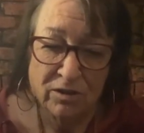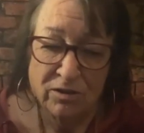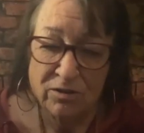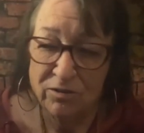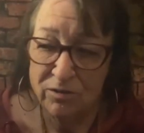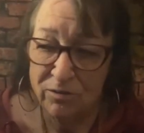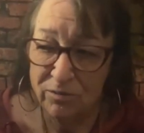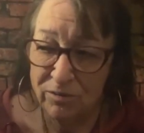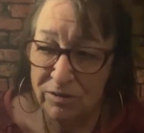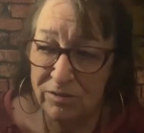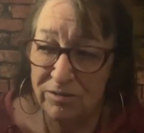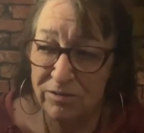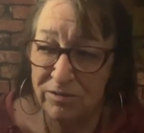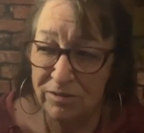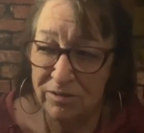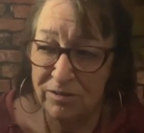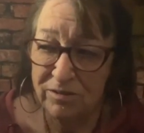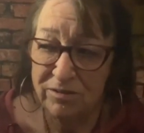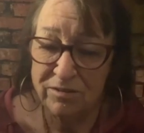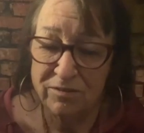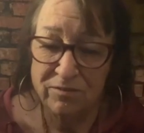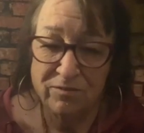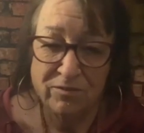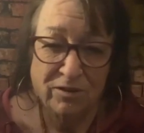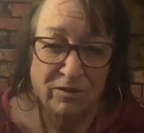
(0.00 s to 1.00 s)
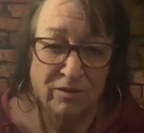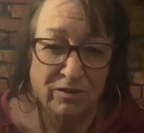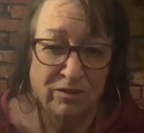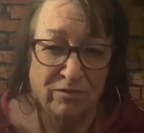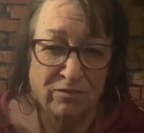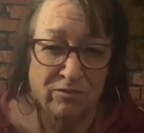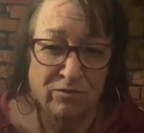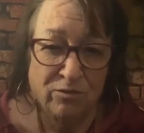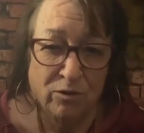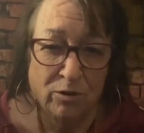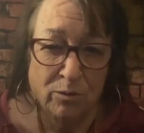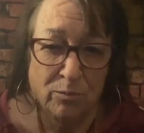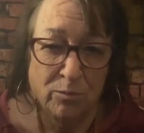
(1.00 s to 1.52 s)
So it's, it's a very
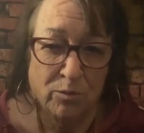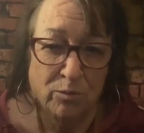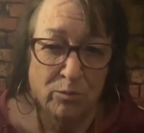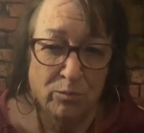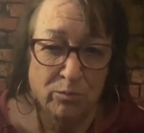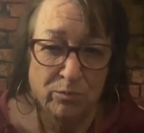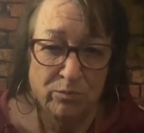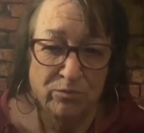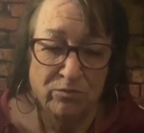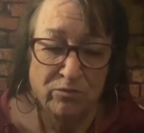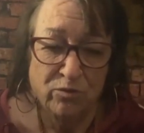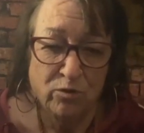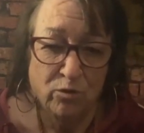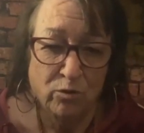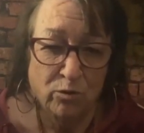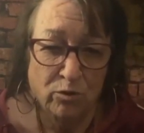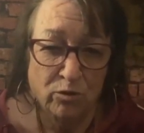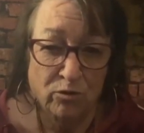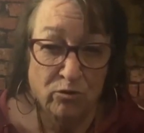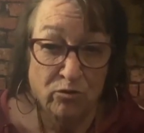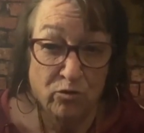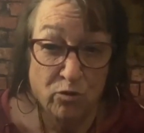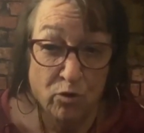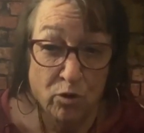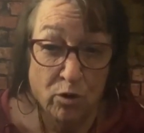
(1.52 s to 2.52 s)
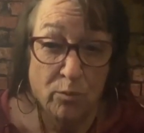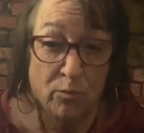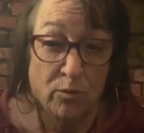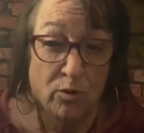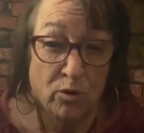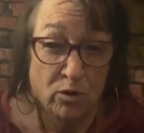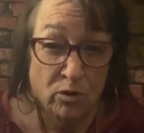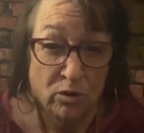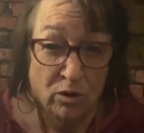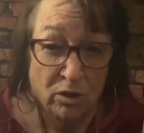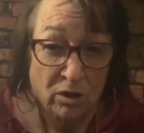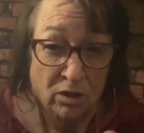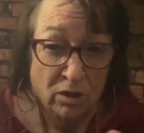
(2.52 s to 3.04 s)
formal, for,
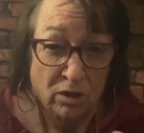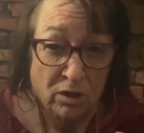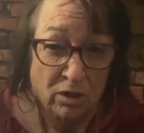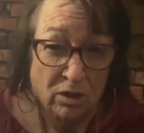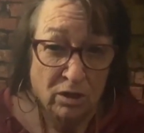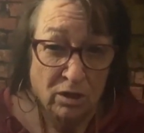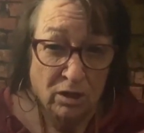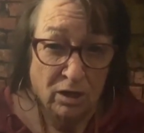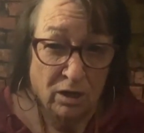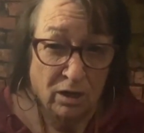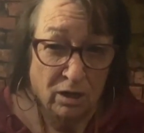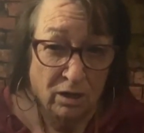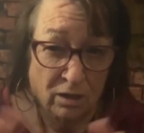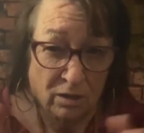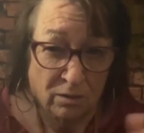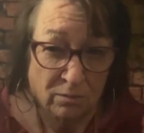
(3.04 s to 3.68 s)
formal uh,